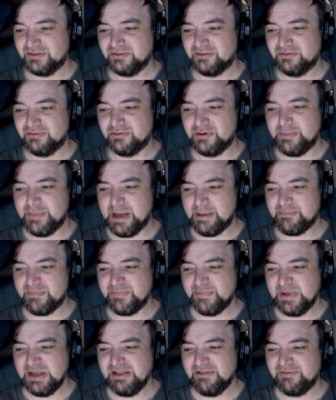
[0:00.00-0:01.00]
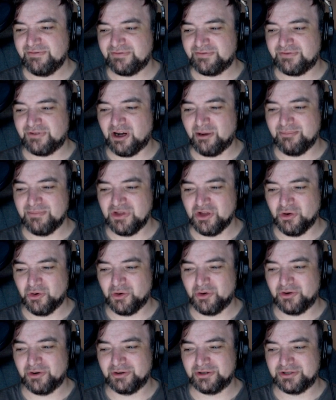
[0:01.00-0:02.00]
Remember me from
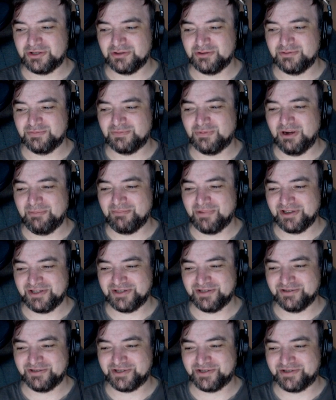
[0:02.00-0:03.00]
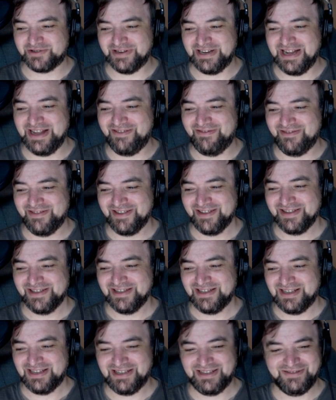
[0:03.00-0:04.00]
your 1.2 stream.
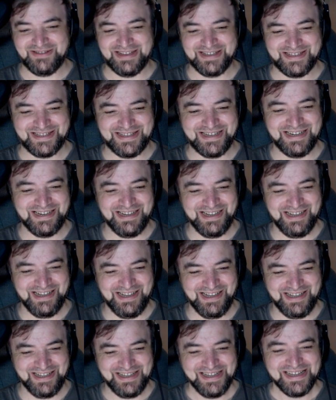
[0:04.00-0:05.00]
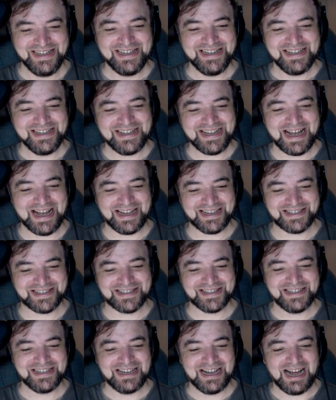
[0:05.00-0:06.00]
I missed it. Yes,
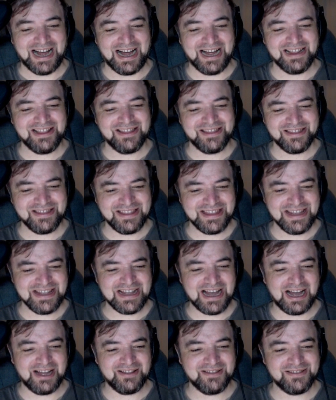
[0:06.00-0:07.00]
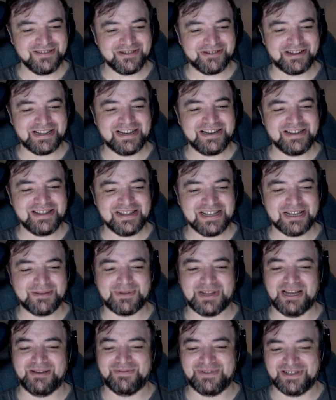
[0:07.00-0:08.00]
I think I had to think
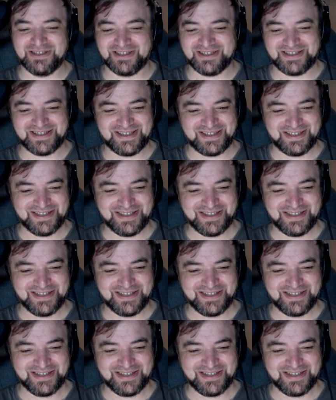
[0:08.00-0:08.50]
about that because,